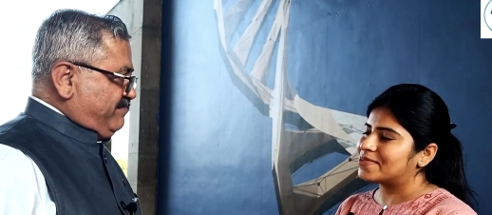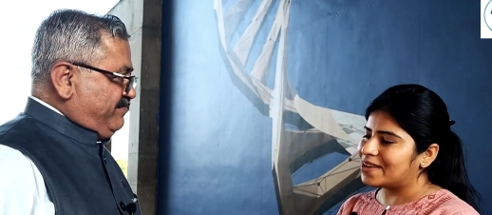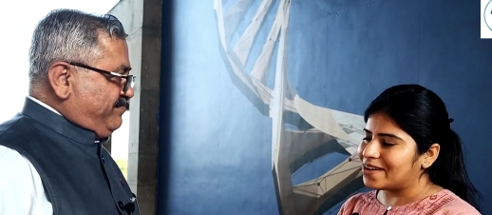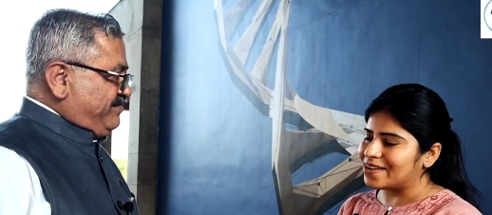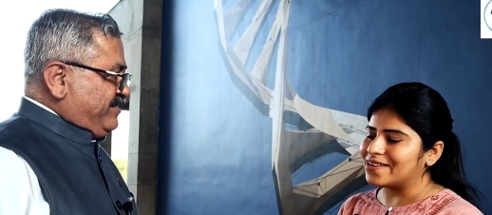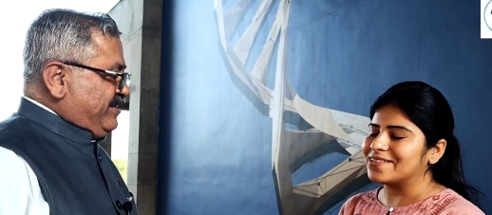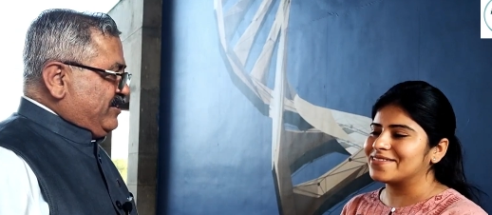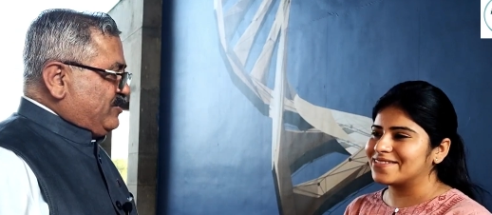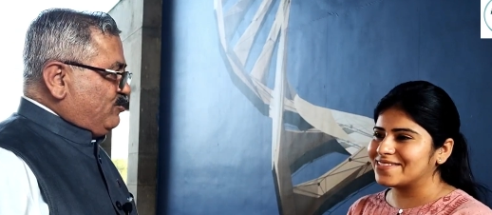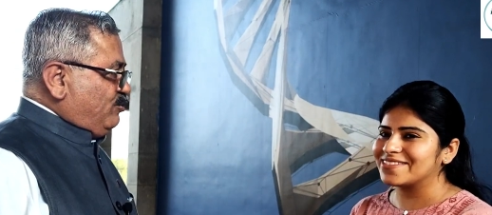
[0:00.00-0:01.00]

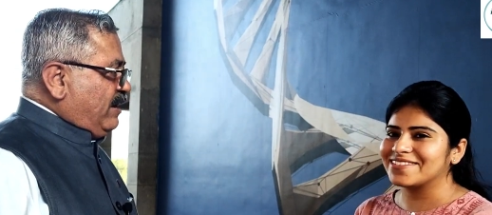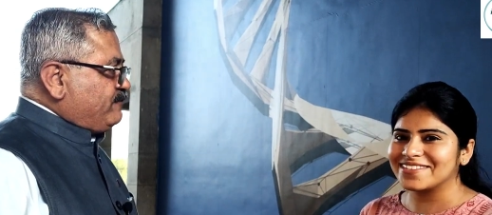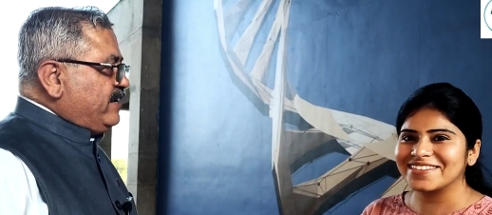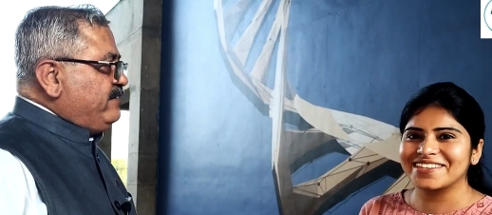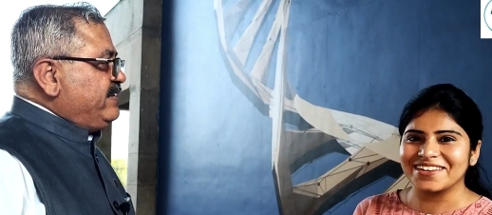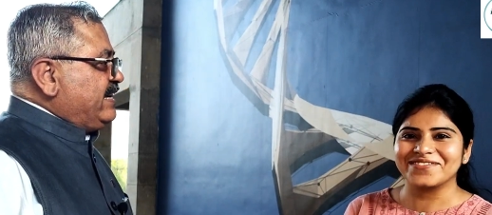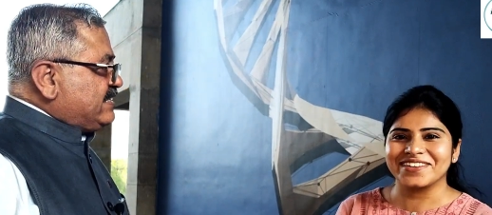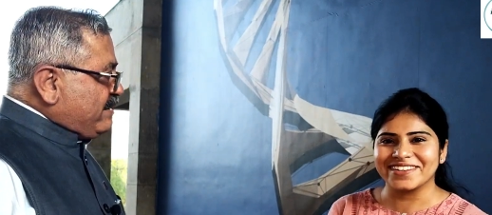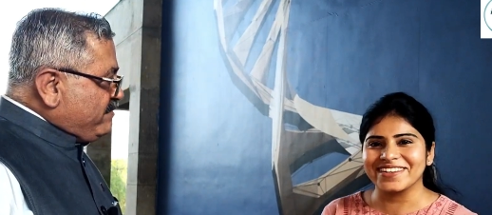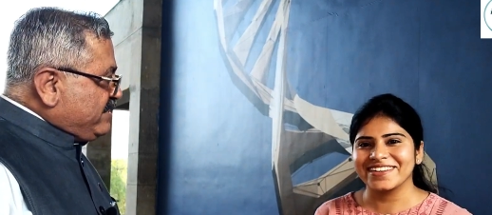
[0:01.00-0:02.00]
Speaker 1: Yeah. So after having
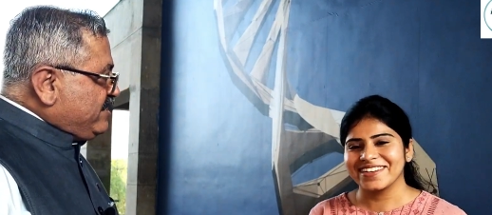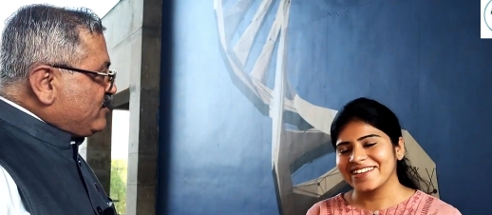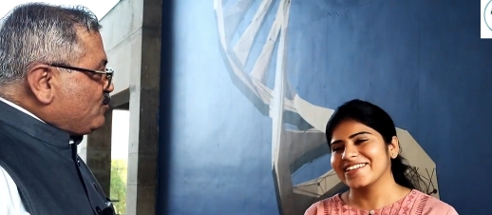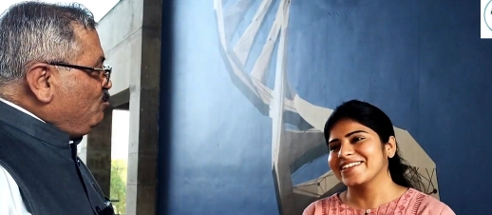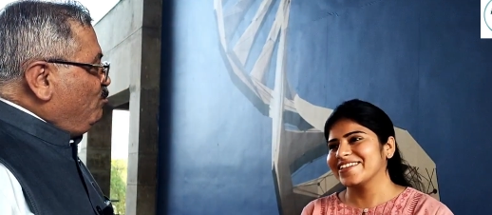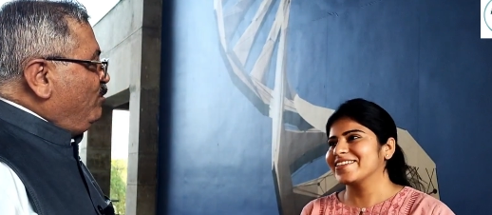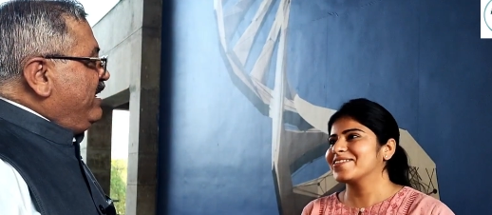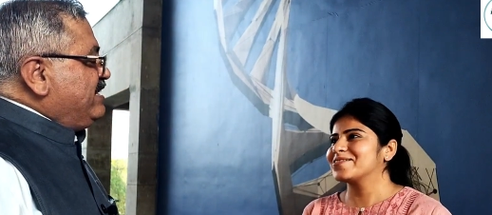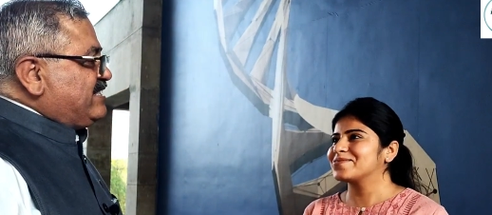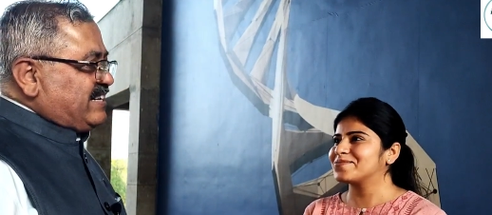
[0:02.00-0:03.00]
established the school
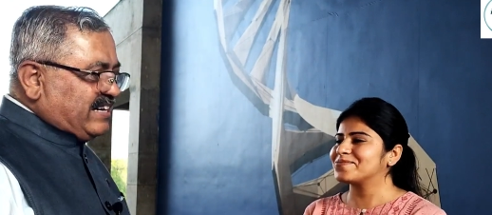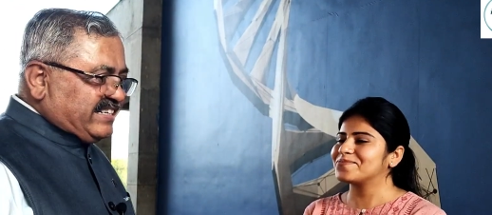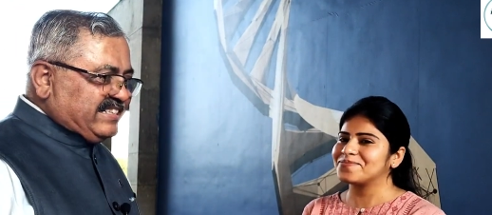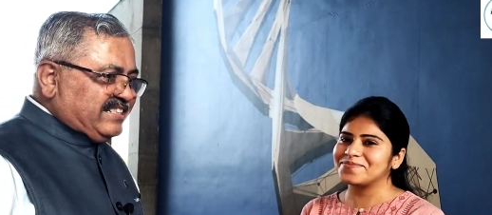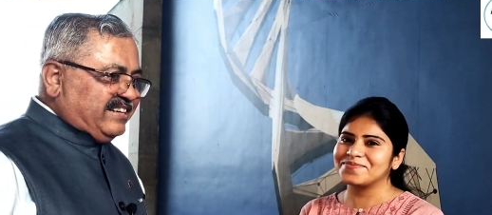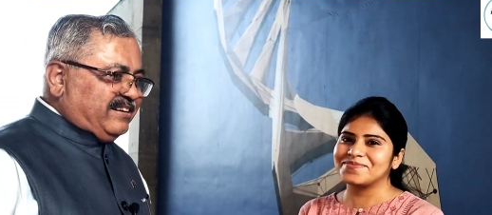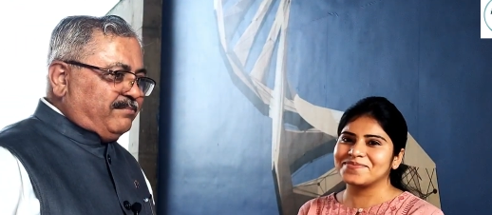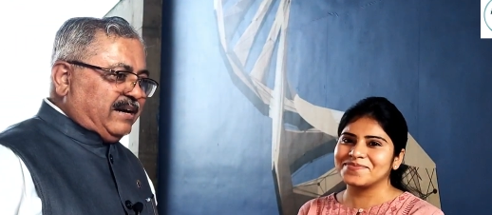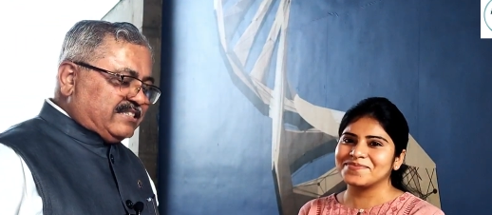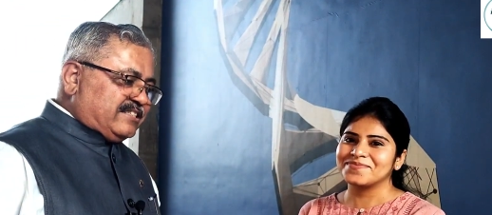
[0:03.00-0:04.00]
and starting the
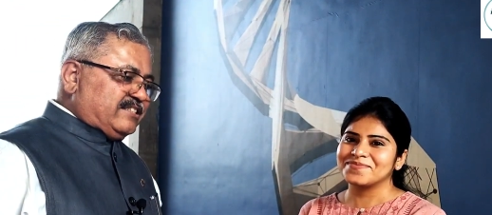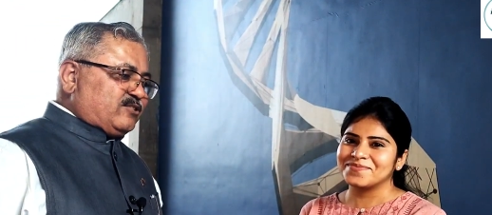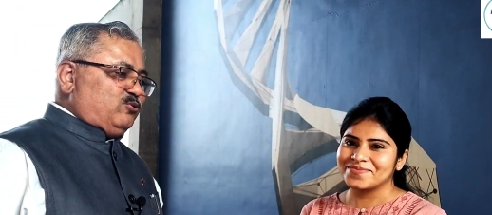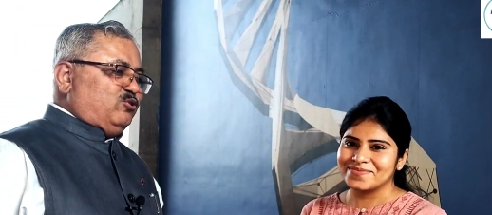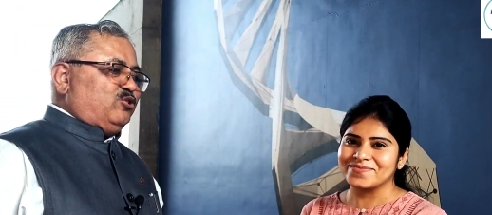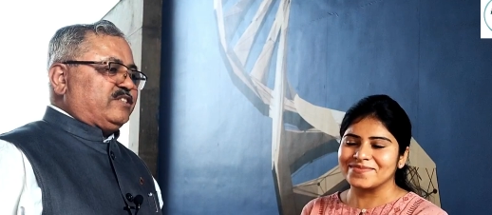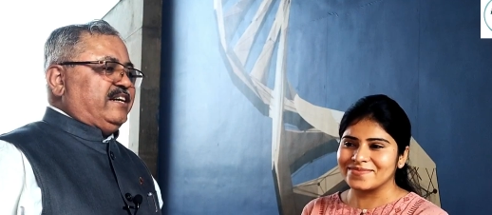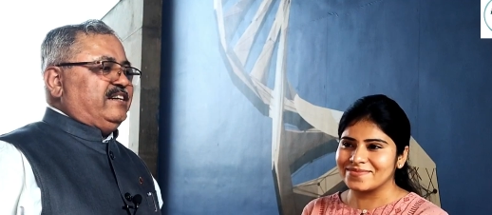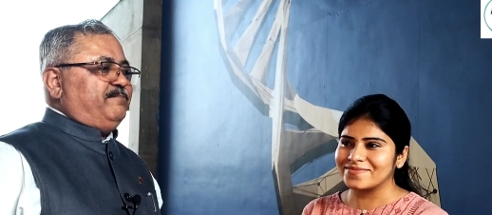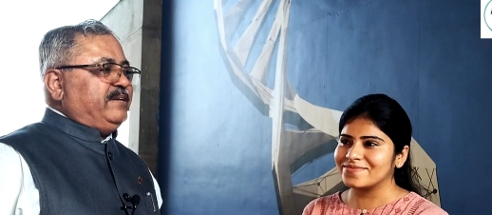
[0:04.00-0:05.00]
master's course
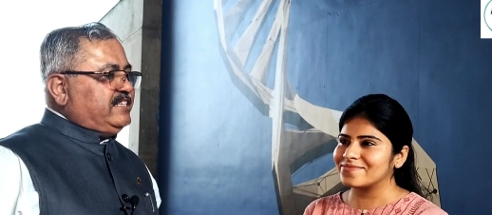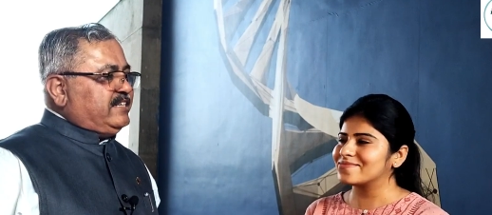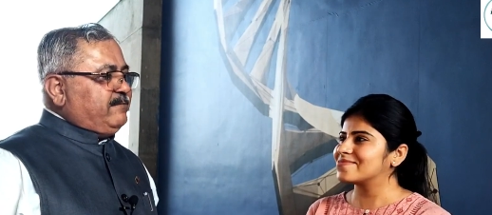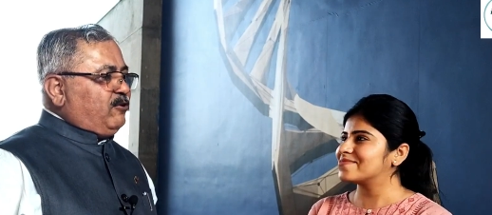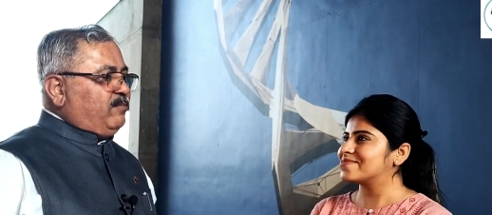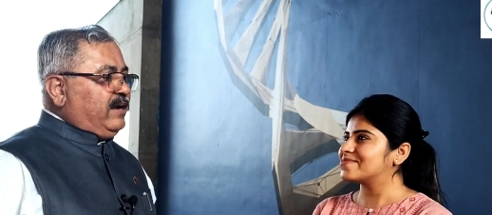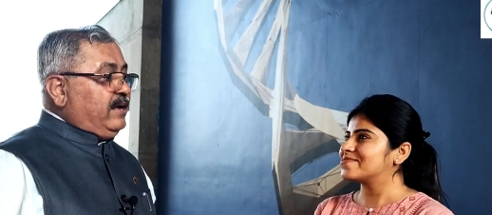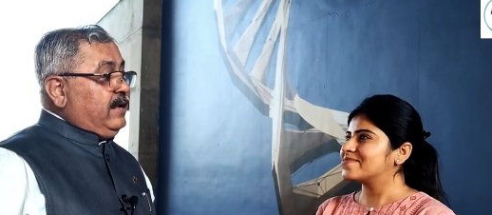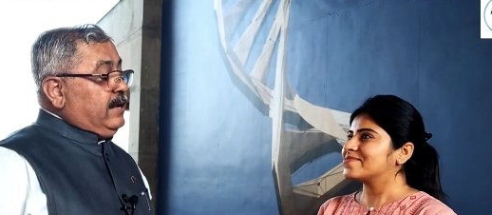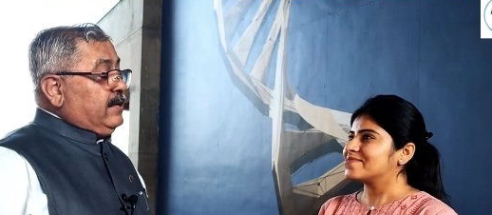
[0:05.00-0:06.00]
and PG diploma,
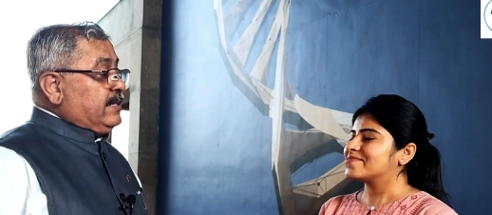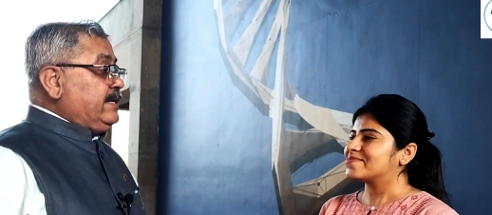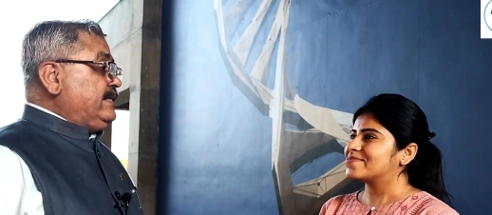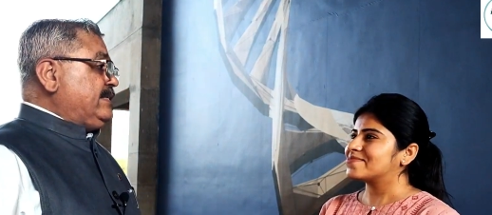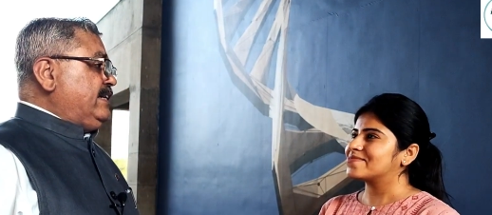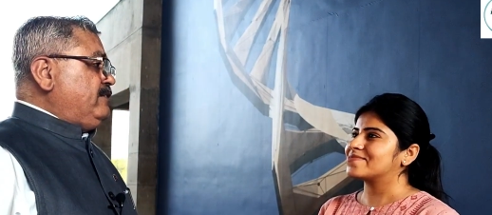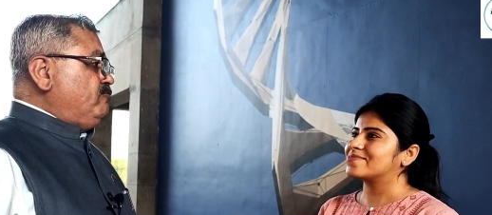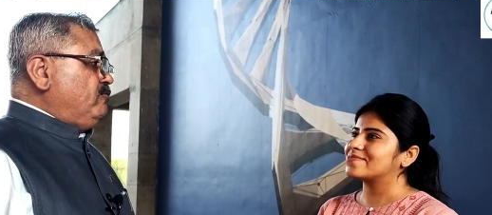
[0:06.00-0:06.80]
then he said,